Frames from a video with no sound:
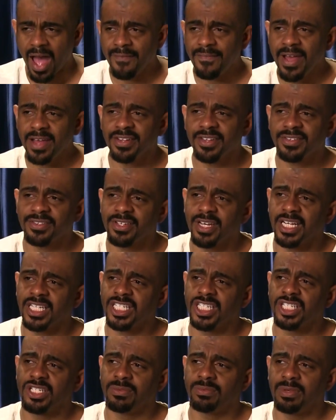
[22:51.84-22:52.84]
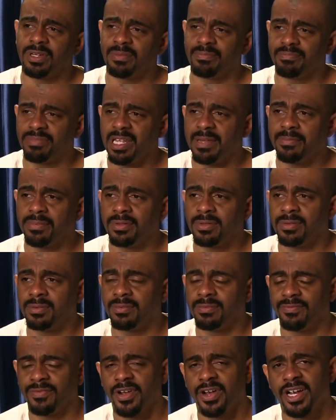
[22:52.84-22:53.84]
I've had discussions with
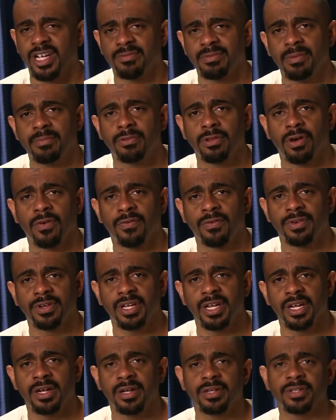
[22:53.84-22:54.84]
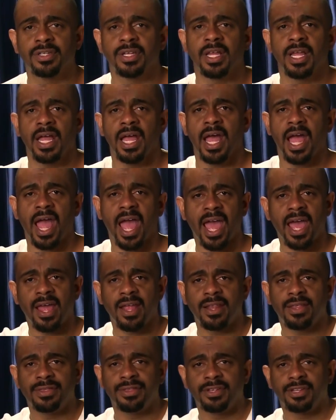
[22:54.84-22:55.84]
various people over the years,
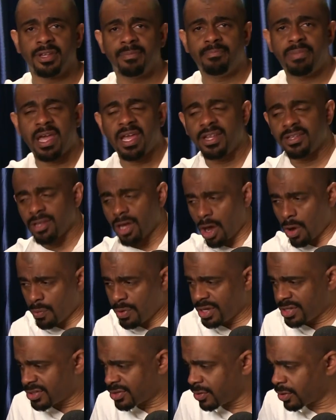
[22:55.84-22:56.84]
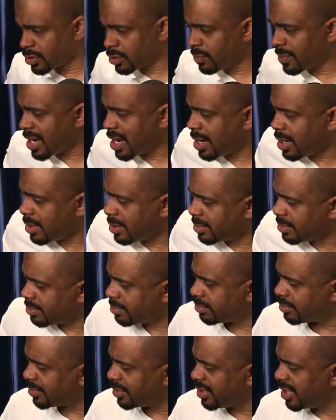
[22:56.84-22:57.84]
and the debate is always circled
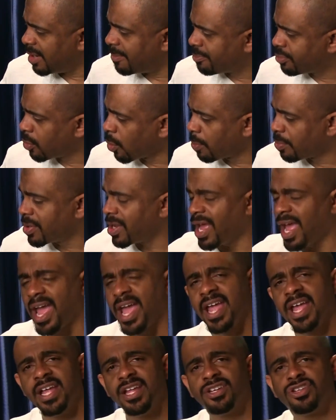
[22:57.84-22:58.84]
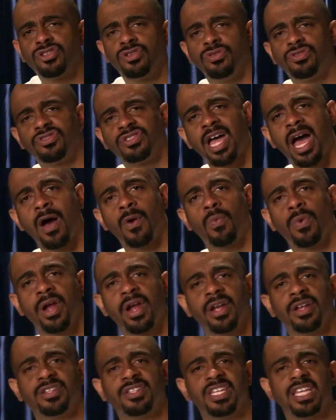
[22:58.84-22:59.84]
around the appropriate age to stop
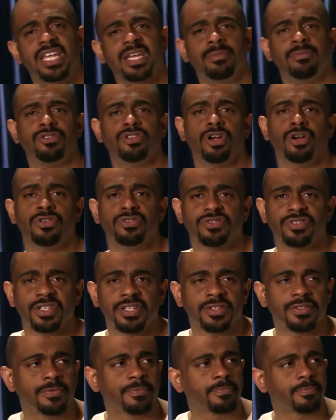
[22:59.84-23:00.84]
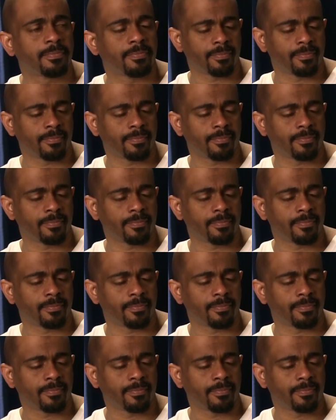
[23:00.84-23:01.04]
wearing team jerseys.